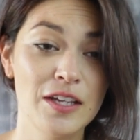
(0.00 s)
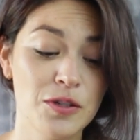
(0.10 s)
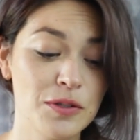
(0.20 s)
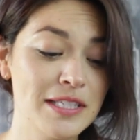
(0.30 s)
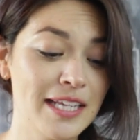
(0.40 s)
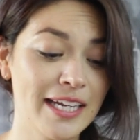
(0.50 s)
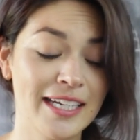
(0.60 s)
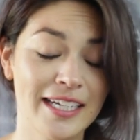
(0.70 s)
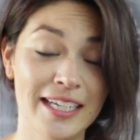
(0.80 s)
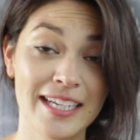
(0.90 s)
so since I
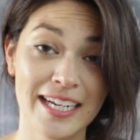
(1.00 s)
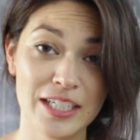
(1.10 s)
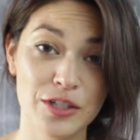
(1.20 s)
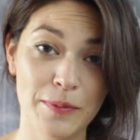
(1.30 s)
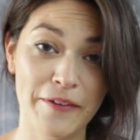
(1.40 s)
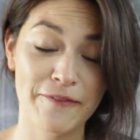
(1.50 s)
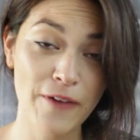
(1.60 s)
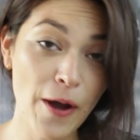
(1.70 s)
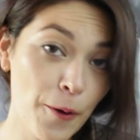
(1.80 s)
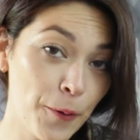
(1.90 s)
connect it to my
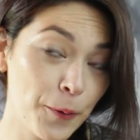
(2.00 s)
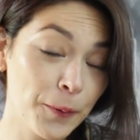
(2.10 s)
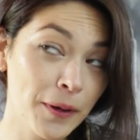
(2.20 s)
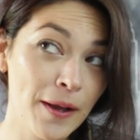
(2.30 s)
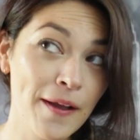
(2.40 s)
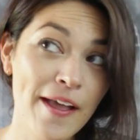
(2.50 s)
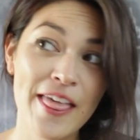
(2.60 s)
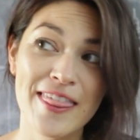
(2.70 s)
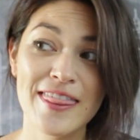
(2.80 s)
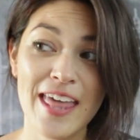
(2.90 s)
phone,
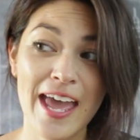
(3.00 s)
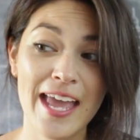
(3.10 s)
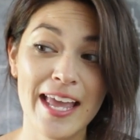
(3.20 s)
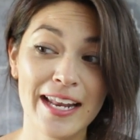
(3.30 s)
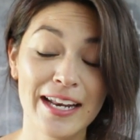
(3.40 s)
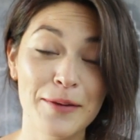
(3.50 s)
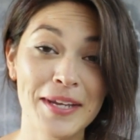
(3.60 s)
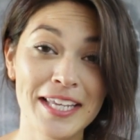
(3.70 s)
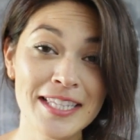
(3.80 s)
then my